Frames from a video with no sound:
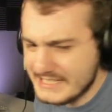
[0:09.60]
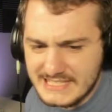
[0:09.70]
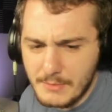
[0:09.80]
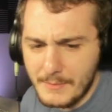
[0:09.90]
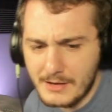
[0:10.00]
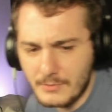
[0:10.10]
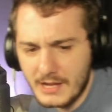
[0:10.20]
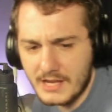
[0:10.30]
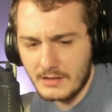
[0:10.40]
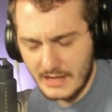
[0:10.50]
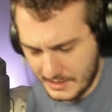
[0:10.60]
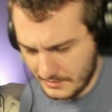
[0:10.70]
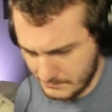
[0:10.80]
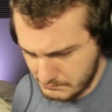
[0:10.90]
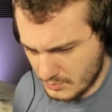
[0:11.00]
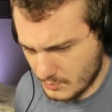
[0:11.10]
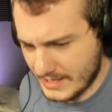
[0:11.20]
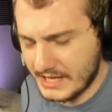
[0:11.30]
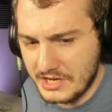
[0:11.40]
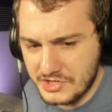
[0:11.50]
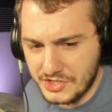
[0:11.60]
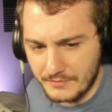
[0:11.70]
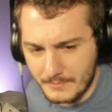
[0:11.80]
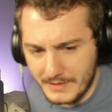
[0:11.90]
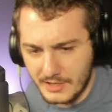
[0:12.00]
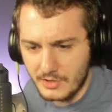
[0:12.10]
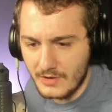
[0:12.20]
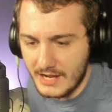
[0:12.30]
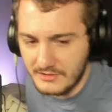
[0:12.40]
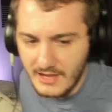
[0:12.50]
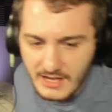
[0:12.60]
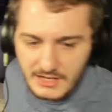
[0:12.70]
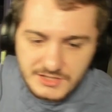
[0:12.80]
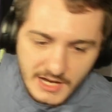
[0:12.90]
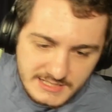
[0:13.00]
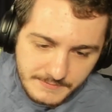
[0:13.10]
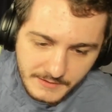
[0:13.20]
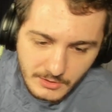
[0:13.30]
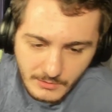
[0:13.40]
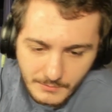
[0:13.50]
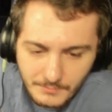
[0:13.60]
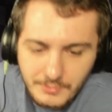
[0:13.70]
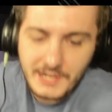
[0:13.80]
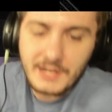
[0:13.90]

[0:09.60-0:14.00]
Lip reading: and getting some amount of, recognition for being correct does feel